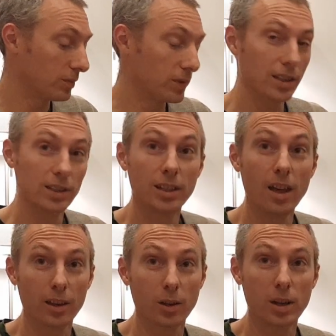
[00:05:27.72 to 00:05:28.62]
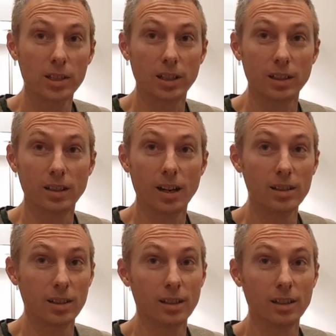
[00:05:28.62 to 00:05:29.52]
That's another question. I
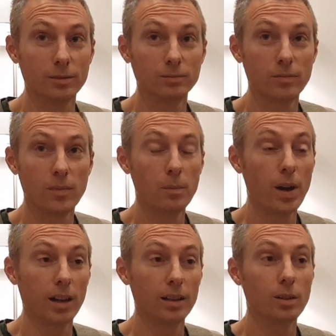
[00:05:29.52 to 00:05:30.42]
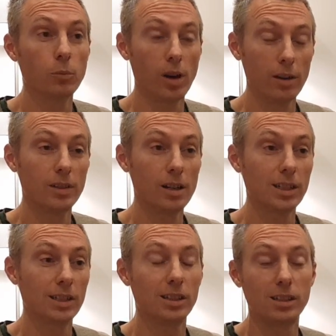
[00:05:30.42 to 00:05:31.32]
don't know. But what I've
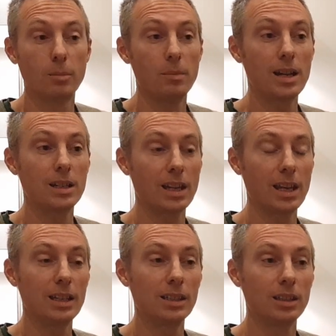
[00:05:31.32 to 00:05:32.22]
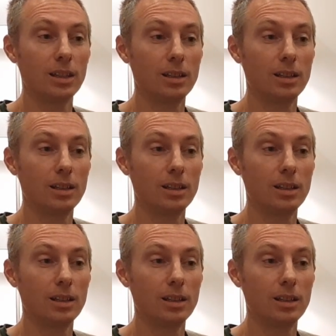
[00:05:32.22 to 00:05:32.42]
noticed is that major keys,